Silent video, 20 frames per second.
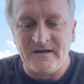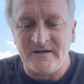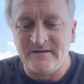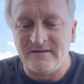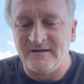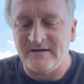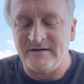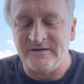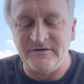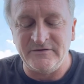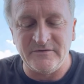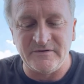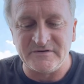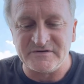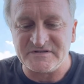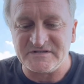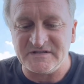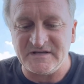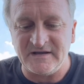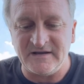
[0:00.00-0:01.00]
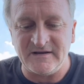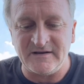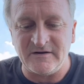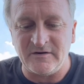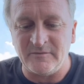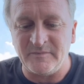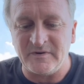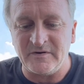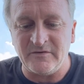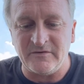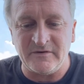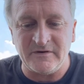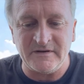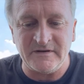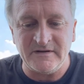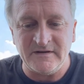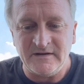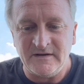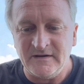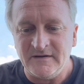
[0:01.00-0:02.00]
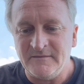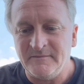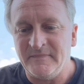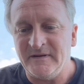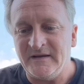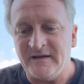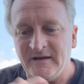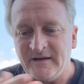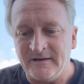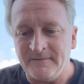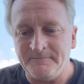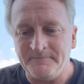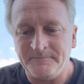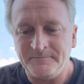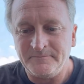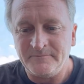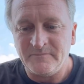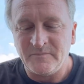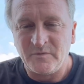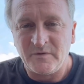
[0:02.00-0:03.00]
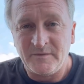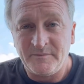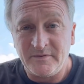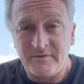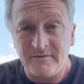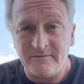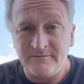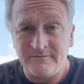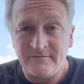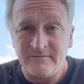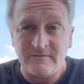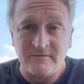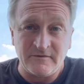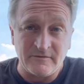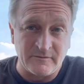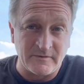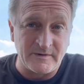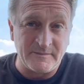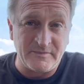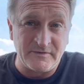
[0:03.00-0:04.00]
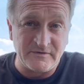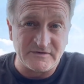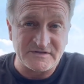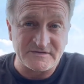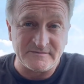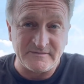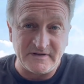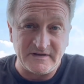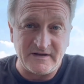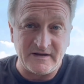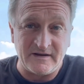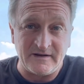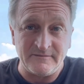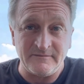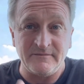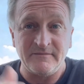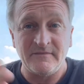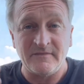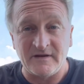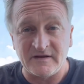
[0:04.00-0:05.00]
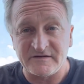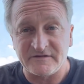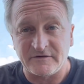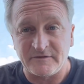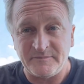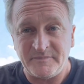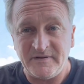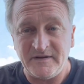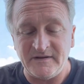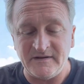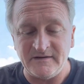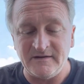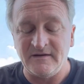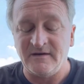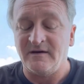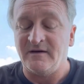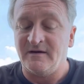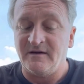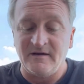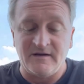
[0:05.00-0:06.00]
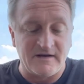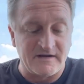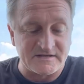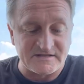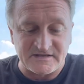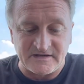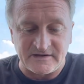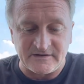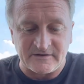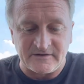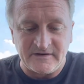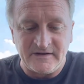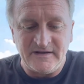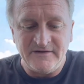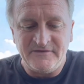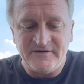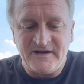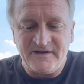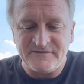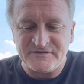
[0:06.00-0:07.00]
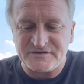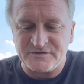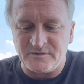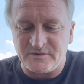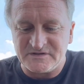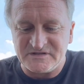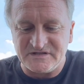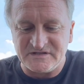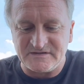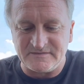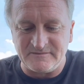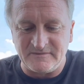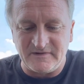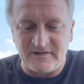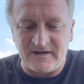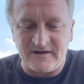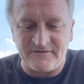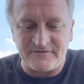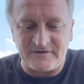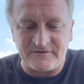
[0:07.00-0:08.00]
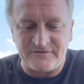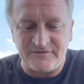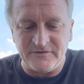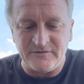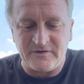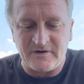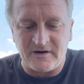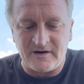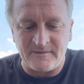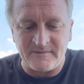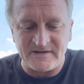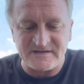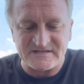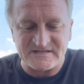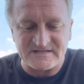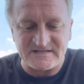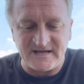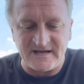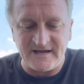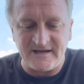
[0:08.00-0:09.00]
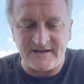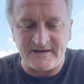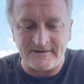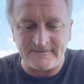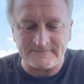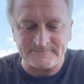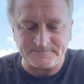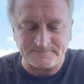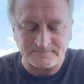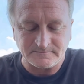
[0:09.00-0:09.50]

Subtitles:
then you understand OpenCoin became Ripple, Ripples became XRP, etc. And even David Schwartz has left a few comments stating